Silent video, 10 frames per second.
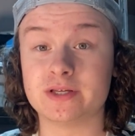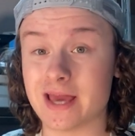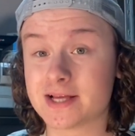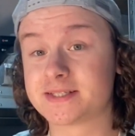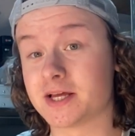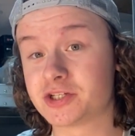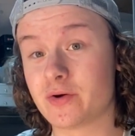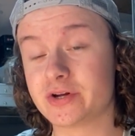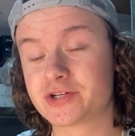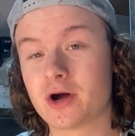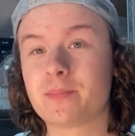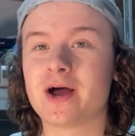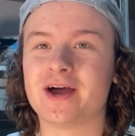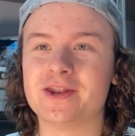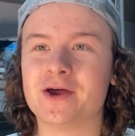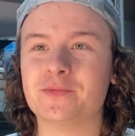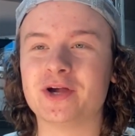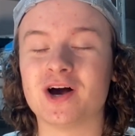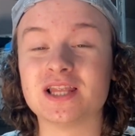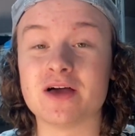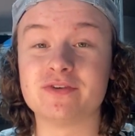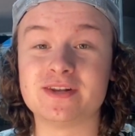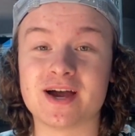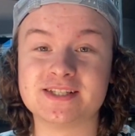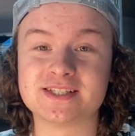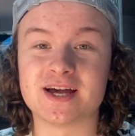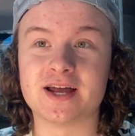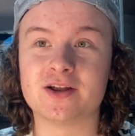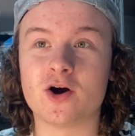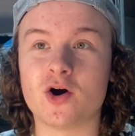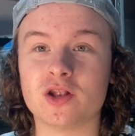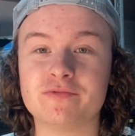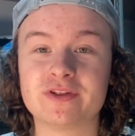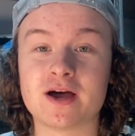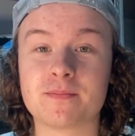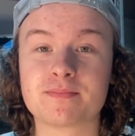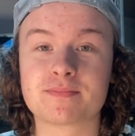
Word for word: Yes, a charity shop. And uh, we got eleven ninety-nine all in for that.